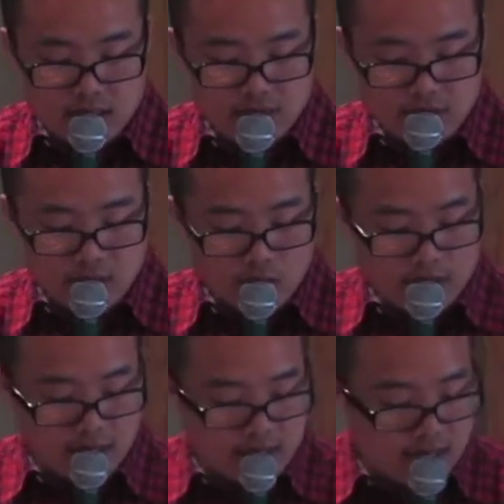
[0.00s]
giving
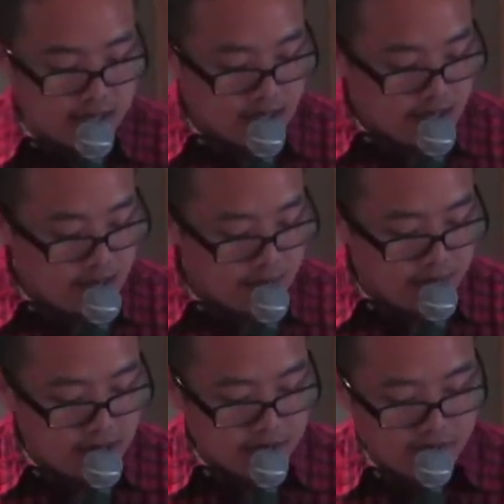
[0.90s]
glory to God, and
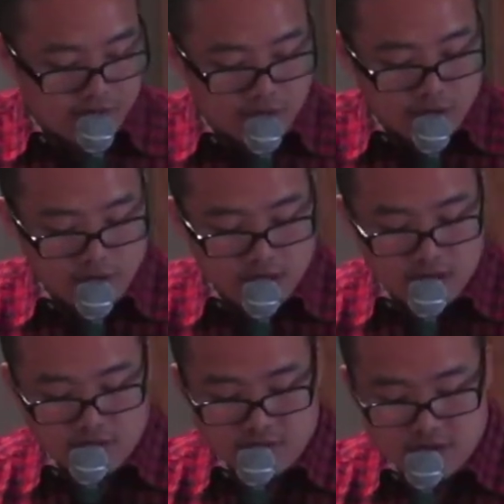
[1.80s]
being fully
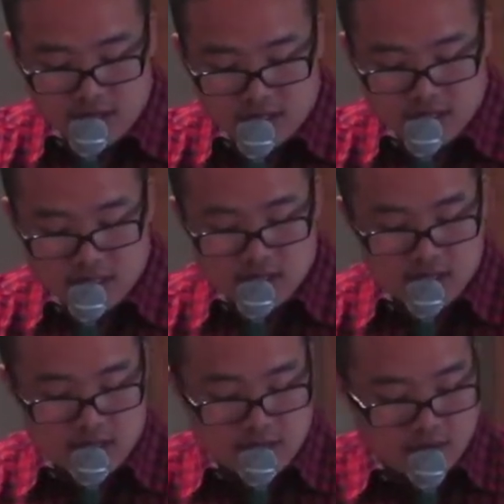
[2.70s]
convinced,
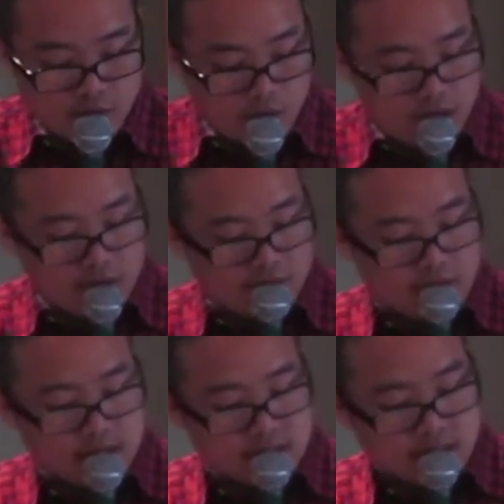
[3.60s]
fully
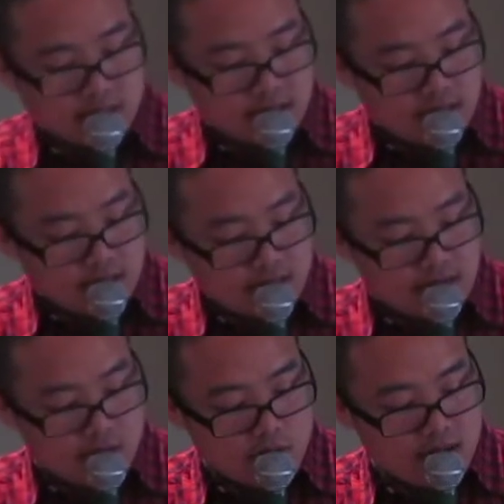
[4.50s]
convinced
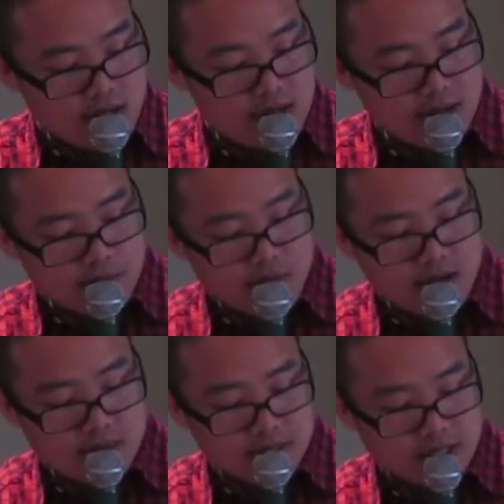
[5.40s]
that what he had
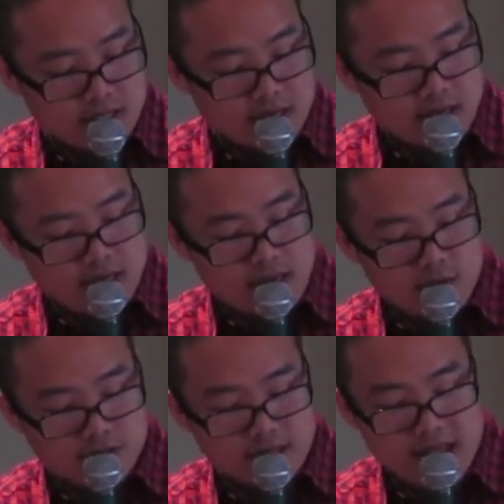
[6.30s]
promised, he
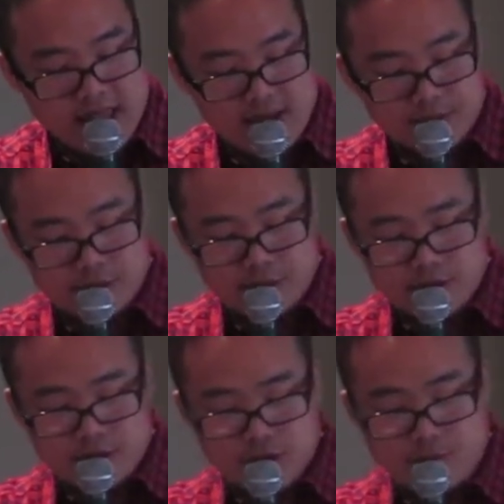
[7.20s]
was
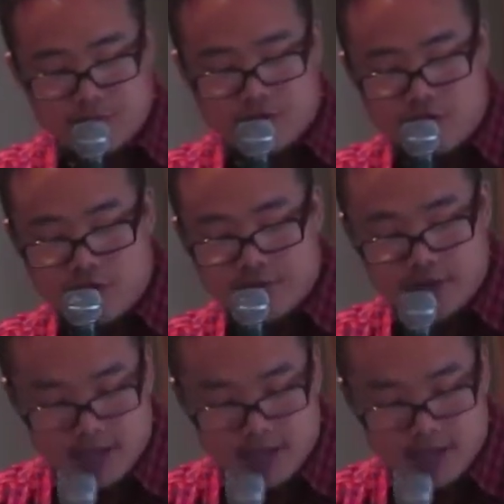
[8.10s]
able to perform.